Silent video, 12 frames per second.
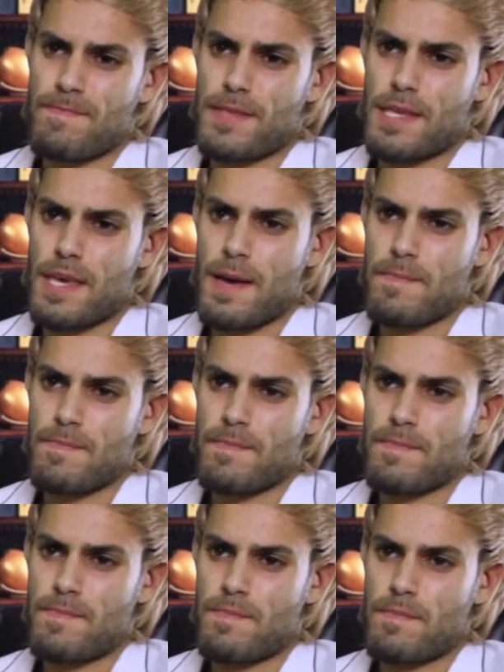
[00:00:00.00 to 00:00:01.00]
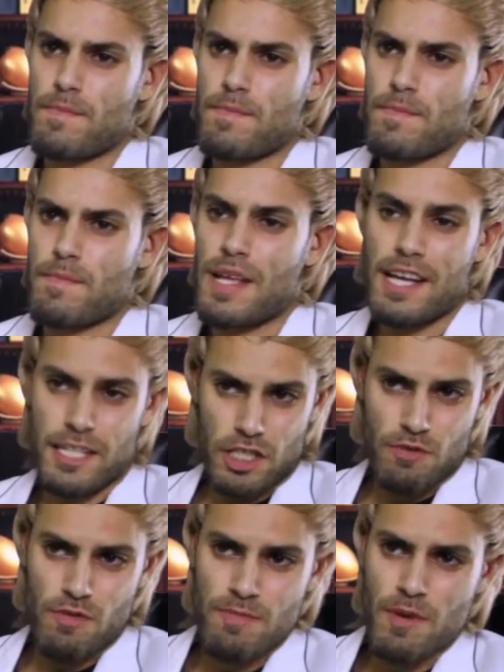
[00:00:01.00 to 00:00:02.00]
Yep. That
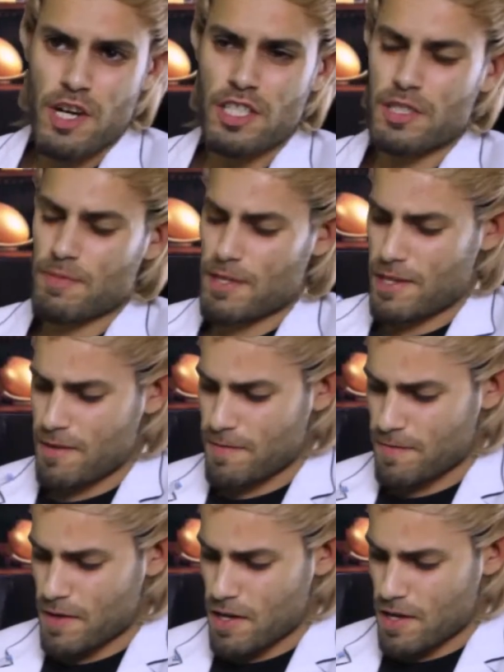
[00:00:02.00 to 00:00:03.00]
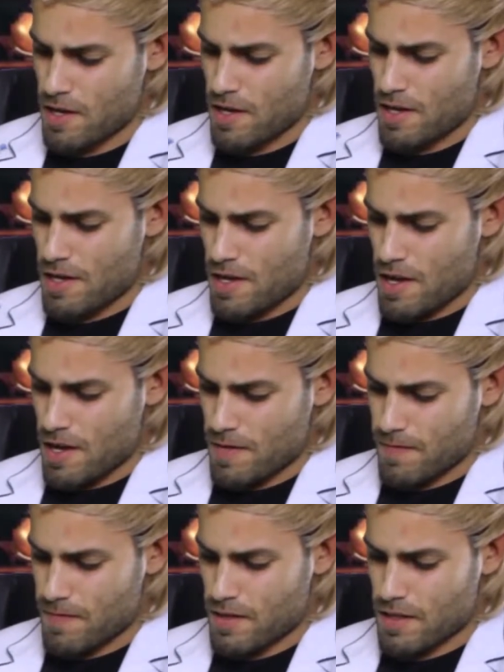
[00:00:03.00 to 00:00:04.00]
actually reminds me of uh, of
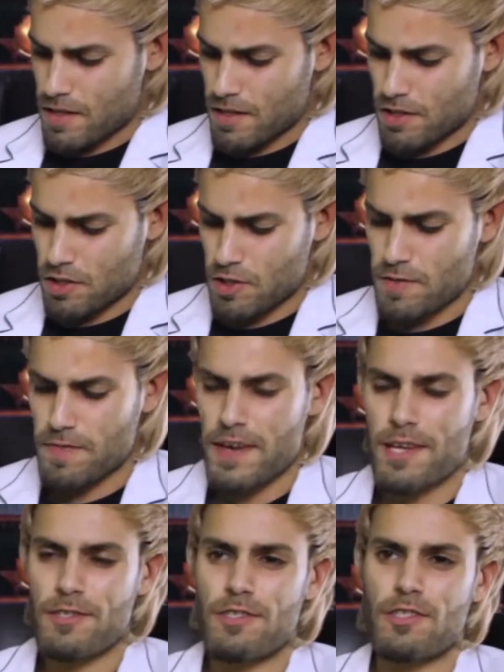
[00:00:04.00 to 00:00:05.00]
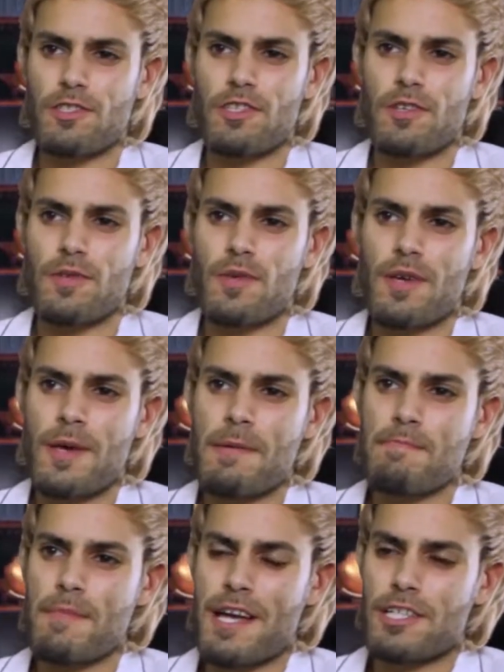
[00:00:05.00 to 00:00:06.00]
uh, two thousand two
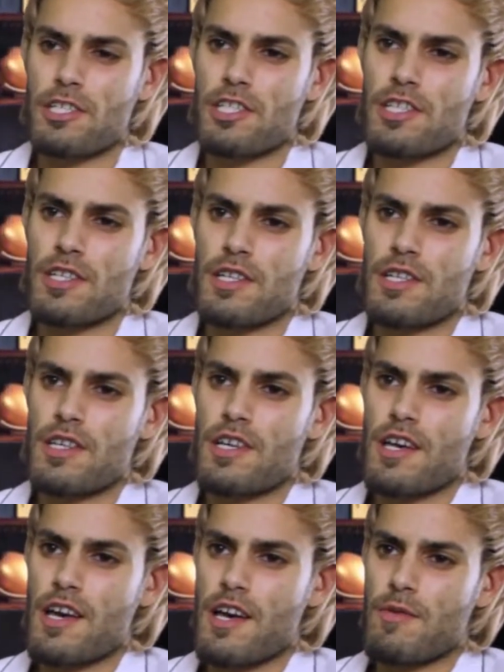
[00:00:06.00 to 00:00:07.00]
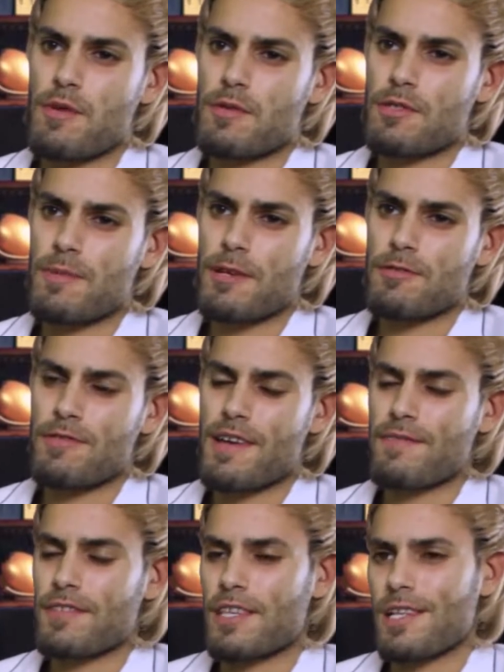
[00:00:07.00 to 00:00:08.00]
match uh, we were supposed to
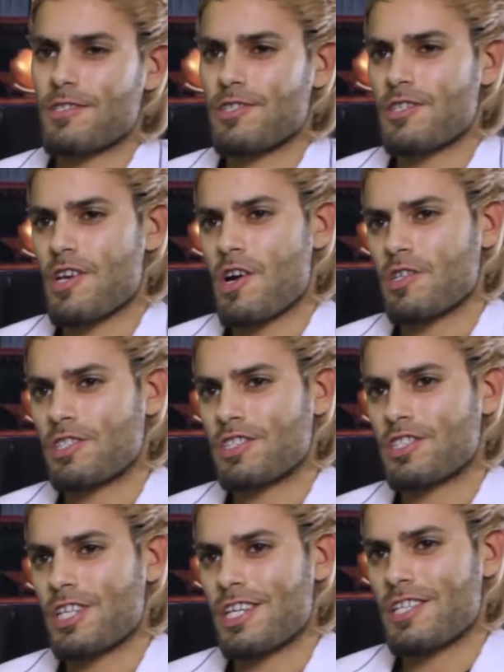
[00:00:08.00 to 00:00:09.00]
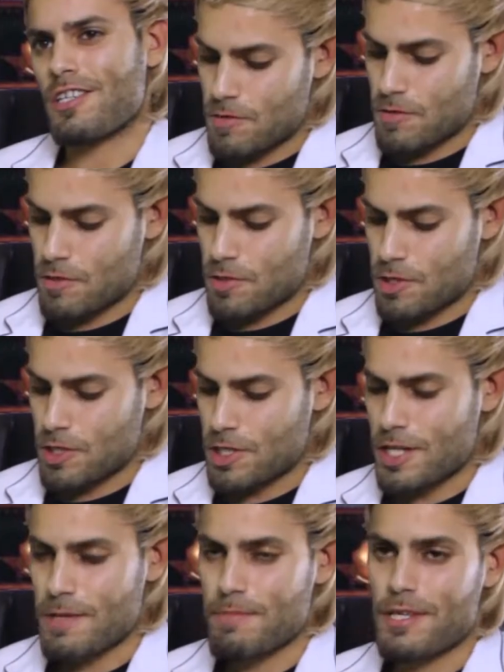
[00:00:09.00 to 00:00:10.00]
have against Argentina. Just
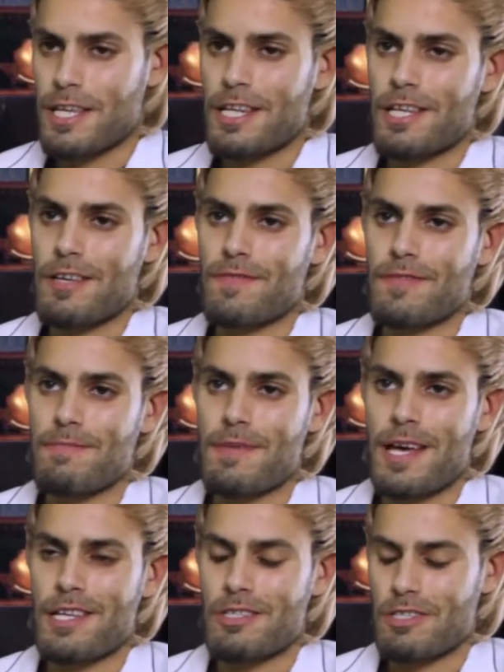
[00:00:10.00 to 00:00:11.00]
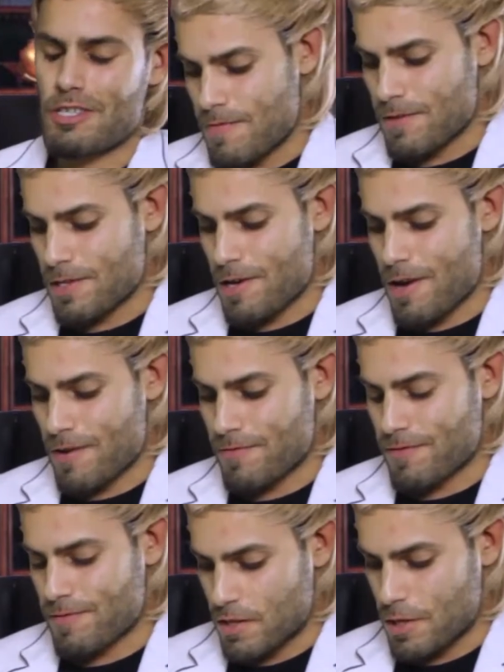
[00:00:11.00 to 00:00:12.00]
at the beginning of the match, the guy
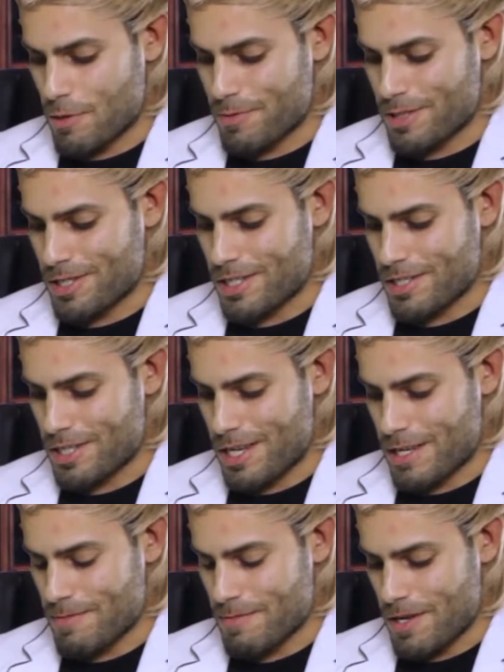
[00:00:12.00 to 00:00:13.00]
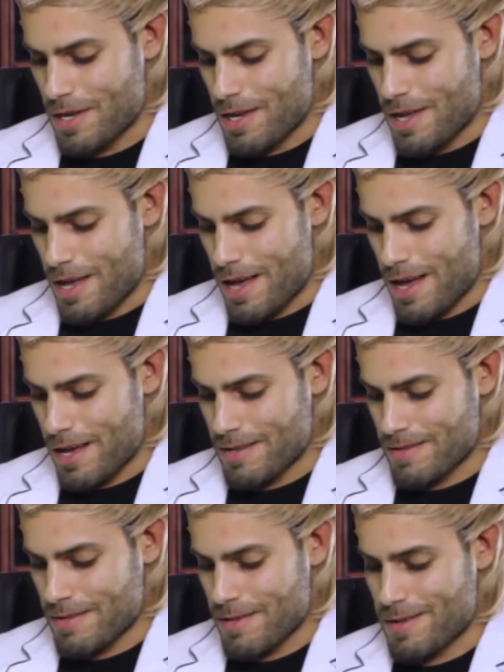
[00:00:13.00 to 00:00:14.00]
from the opposite team
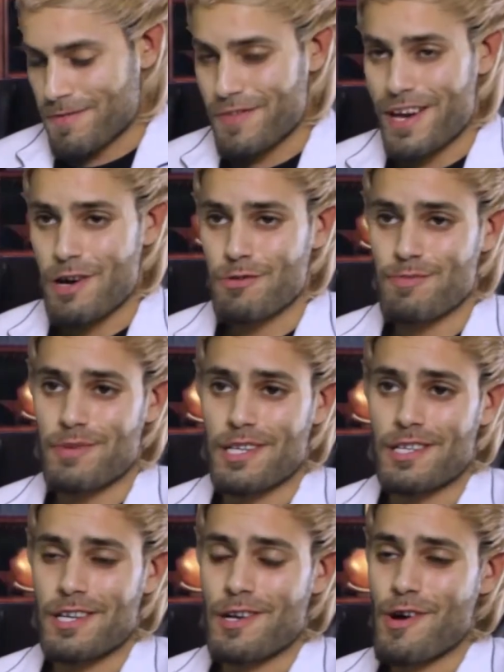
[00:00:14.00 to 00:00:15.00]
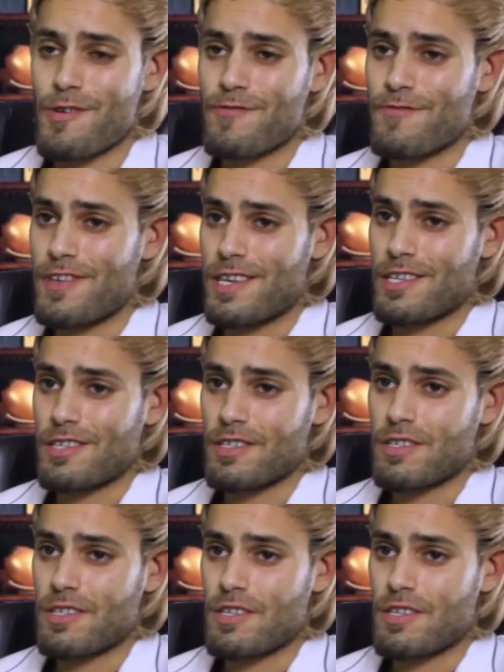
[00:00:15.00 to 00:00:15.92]
had uh, fouled me, and I think,